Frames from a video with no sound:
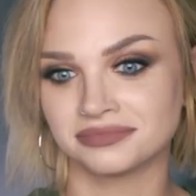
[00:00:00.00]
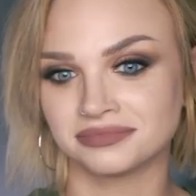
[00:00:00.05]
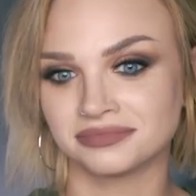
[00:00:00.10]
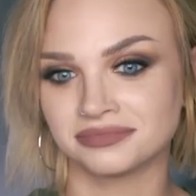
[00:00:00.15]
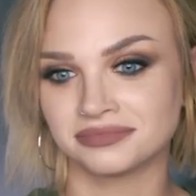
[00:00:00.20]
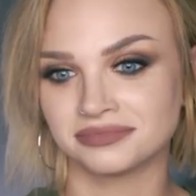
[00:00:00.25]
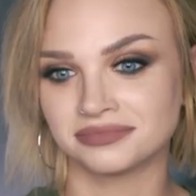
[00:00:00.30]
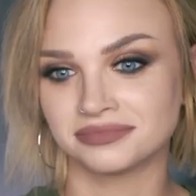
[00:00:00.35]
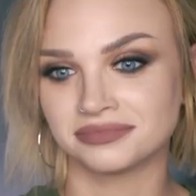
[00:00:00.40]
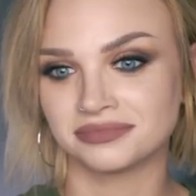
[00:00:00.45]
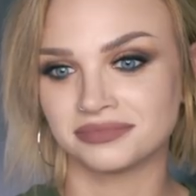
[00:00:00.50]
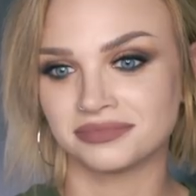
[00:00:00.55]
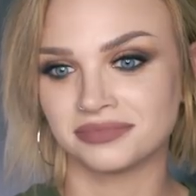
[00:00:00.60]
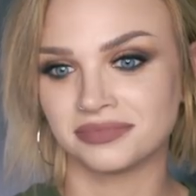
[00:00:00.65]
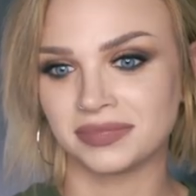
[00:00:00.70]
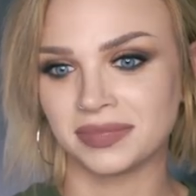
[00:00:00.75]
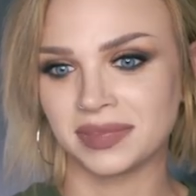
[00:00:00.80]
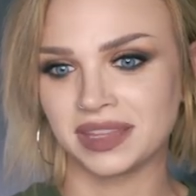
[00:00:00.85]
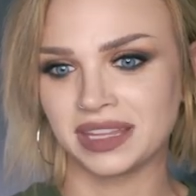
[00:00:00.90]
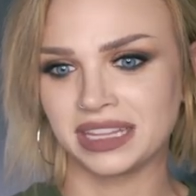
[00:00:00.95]

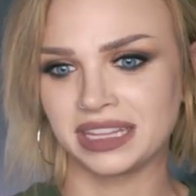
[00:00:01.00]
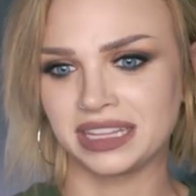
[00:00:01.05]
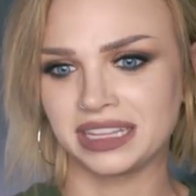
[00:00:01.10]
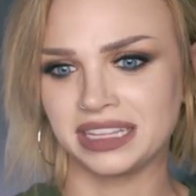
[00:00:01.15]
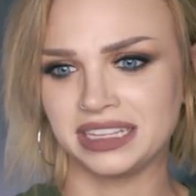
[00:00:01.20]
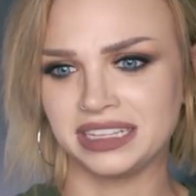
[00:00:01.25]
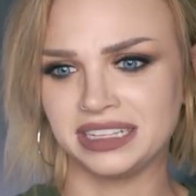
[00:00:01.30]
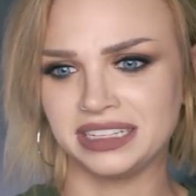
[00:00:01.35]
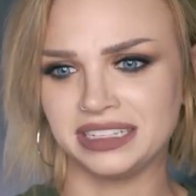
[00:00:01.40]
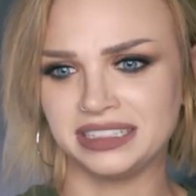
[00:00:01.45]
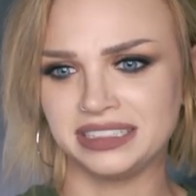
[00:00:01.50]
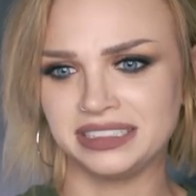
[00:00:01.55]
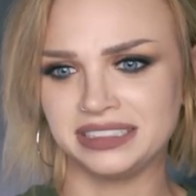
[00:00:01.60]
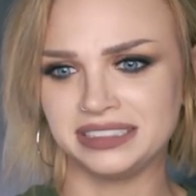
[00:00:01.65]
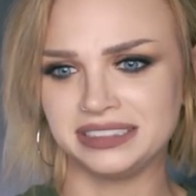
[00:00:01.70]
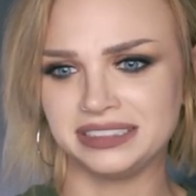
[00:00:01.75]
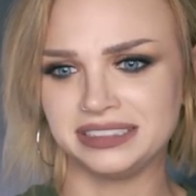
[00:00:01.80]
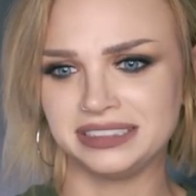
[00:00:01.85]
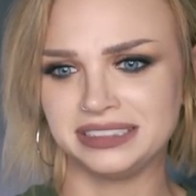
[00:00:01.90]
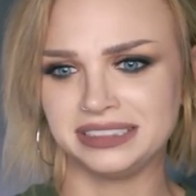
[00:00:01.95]

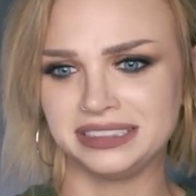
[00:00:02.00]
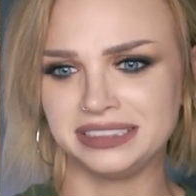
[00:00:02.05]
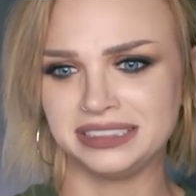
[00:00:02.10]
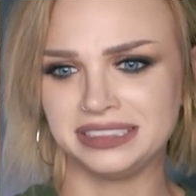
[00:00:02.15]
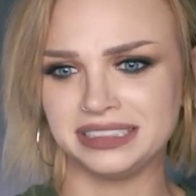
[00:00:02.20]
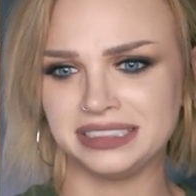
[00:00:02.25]
No words are spoken by the person on screen.